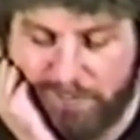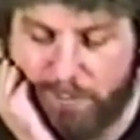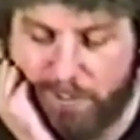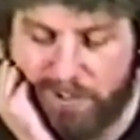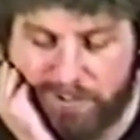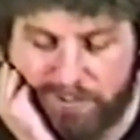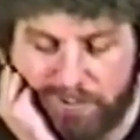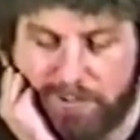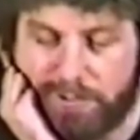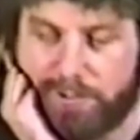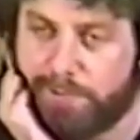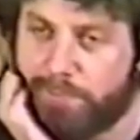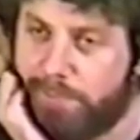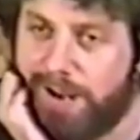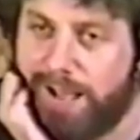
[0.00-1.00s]
Well, you
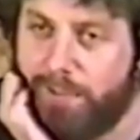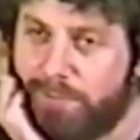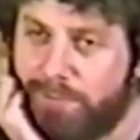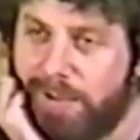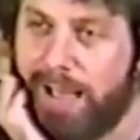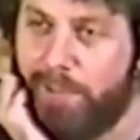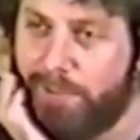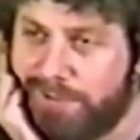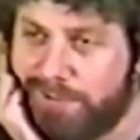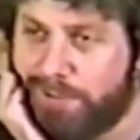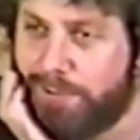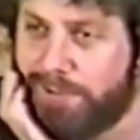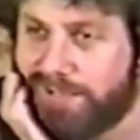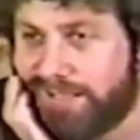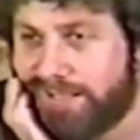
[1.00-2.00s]
know, the problem with Bible
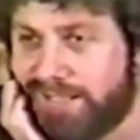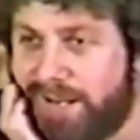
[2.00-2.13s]
school is it